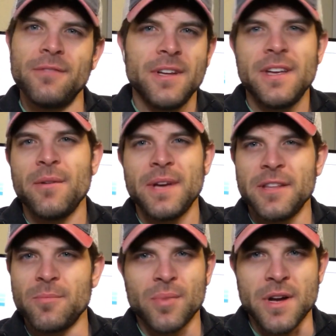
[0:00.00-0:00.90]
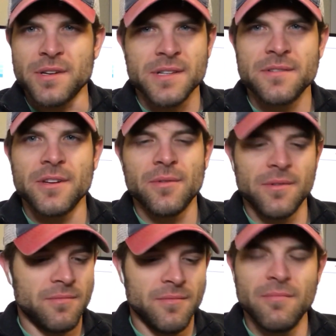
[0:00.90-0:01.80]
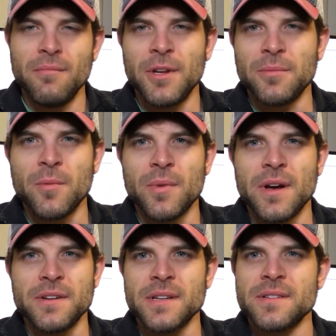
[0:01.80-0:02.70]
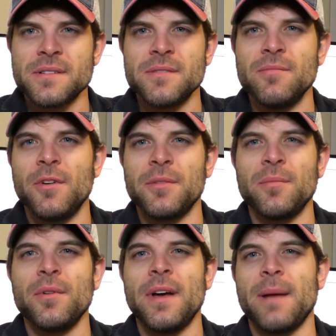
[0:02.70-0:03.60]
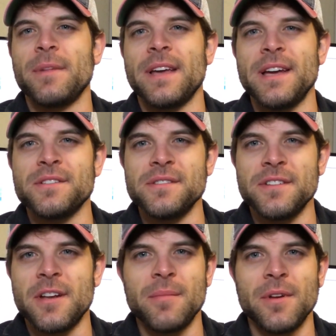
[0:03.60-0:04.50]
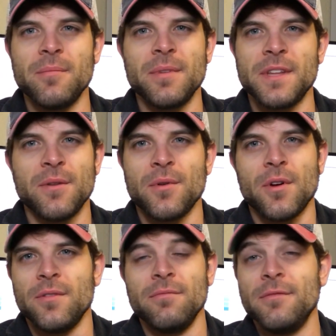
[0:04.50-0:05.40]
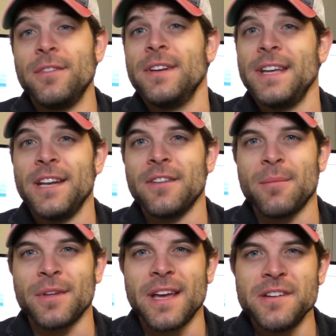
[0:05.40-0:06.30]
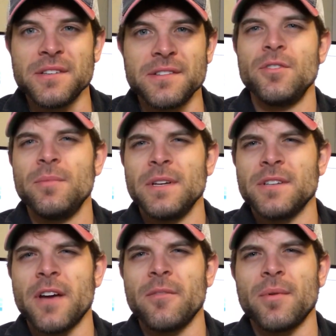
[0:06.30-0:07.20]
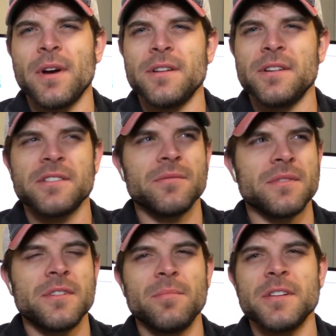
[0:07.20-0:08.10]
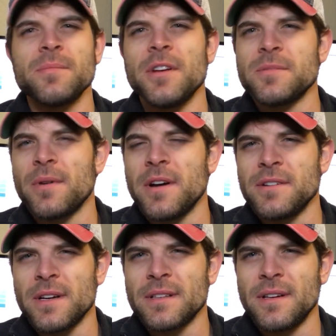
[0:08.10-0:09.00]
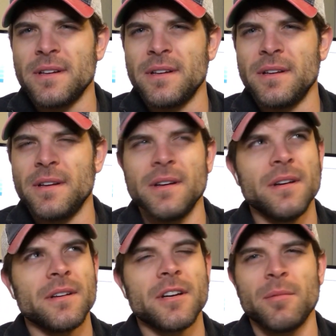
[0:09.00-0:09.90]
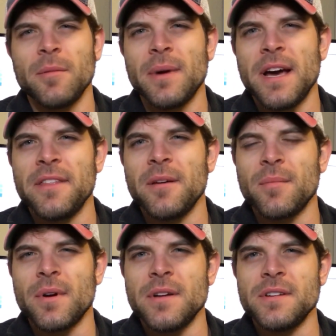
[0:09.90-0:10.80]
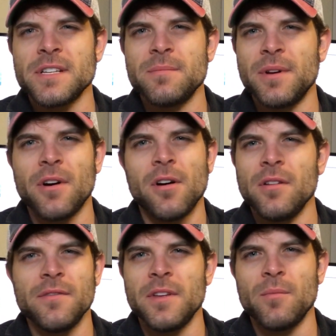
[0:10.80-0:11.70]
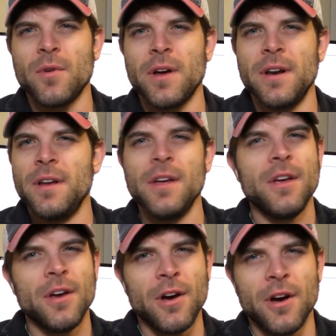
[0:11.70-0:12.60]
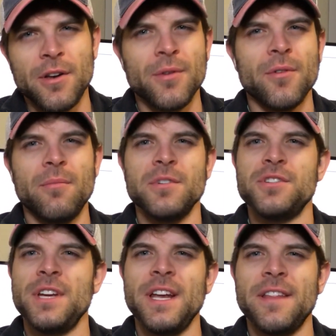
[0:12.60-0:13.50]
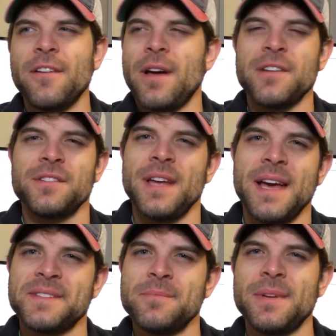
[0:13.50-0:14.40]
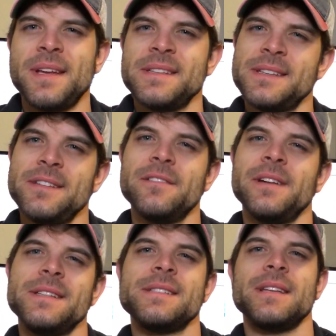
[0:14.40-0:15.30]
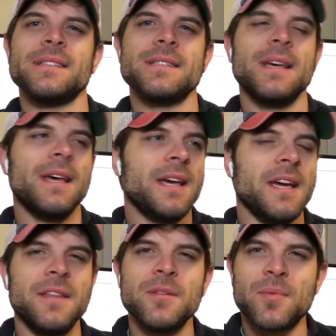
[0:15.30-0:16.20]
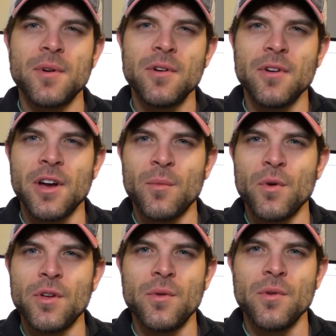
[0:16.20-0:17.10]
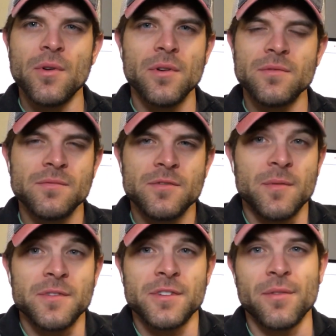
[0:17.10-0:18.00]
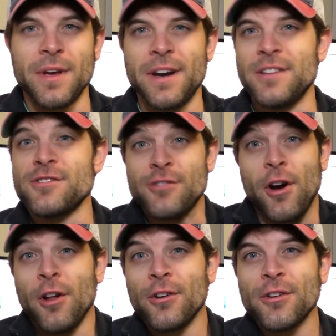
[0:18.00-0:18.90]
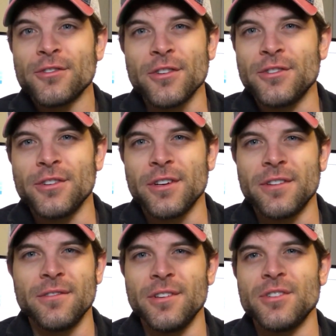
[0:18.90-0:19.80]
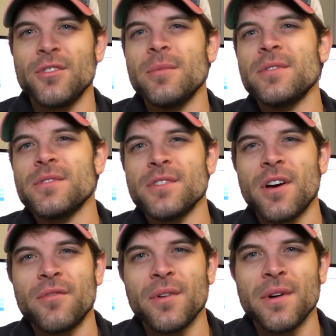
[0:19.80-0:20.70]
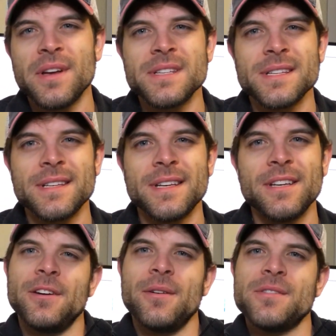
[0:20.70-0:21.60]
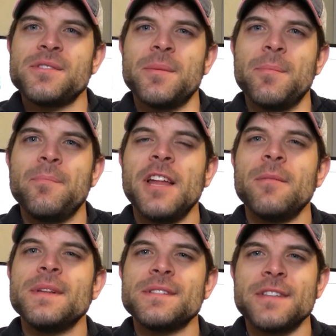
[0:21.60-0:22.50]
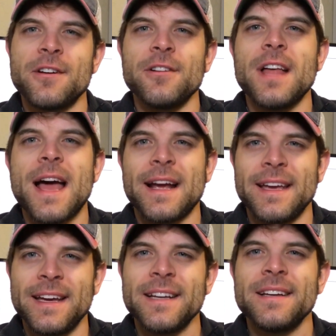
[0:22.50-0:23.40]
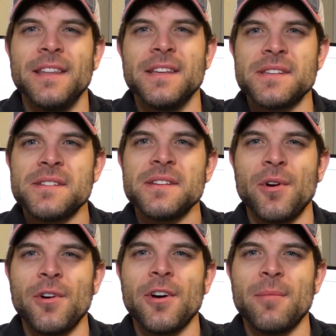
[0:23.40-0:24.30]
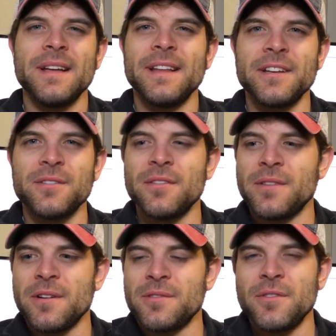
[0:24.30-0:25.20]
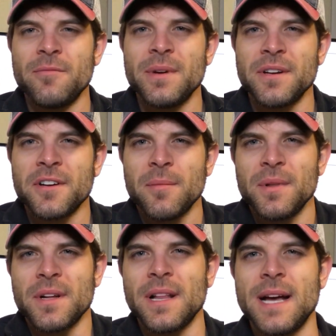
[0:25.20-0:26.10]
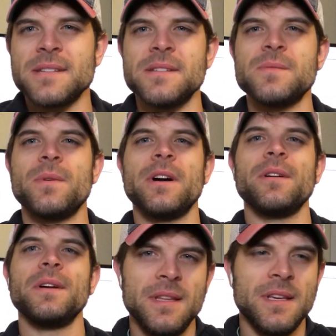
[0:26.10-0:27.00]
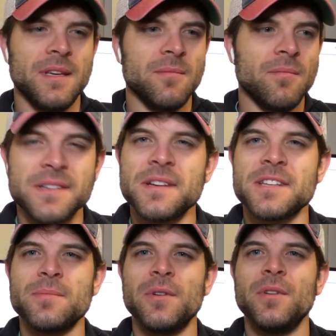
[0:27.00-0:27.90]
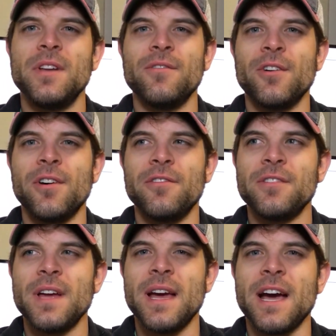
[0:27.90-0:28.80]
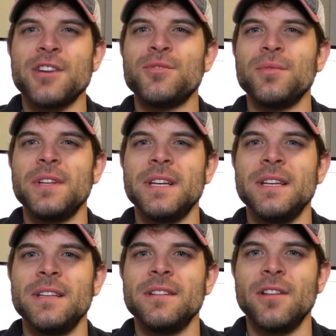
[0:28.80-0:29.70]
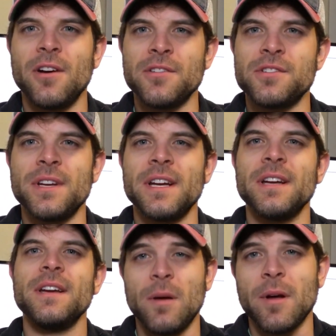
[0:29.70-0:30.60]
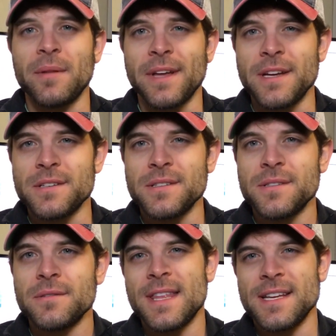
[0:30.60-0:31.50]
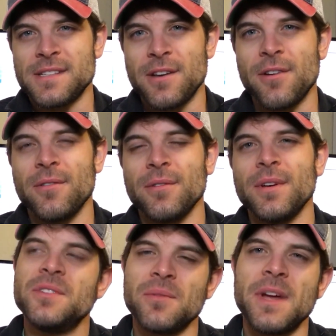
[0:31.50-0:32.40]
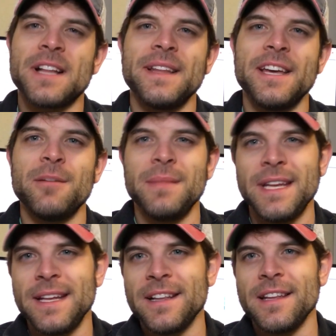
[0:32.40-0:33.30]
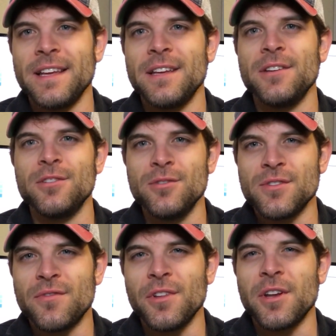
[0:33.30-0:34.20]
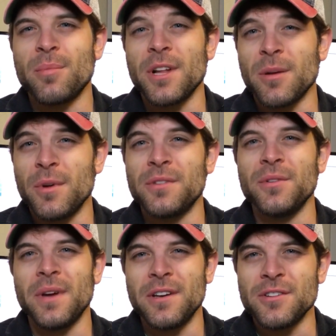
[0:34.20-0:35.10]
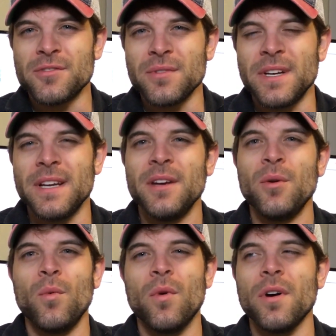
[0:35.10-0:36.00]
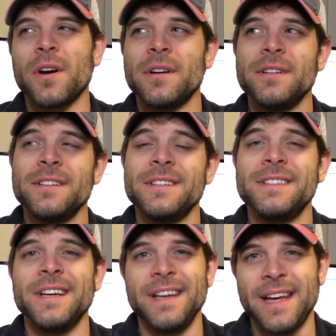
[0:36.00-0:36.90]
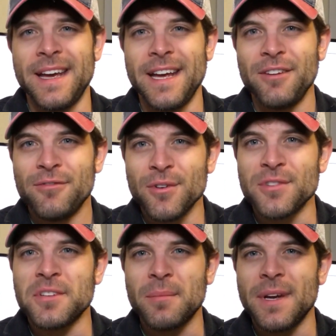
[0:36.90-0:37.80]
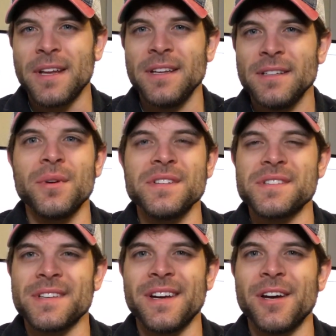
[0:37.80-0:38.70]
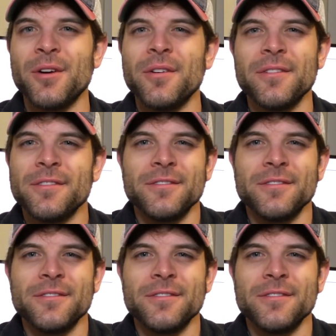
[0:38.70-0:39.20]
Now, yeah, we had projects. There were multiple projects, multiple applications that I built, but they were all native applications. Two big Java projects, there was a C++ project and uh, a couple of Python projects, but all of them run on your own machine, and there actually hasn't been a single instance in the program where you were supposed to create an installer so that you could distribute the software easily. There are some elements that are lacking in this program. I'd like to there to have been a couple of classes where the assessment involved actually launching web applications, things that are directly and immediately useful and applicable to industry work today for somebody who is uh,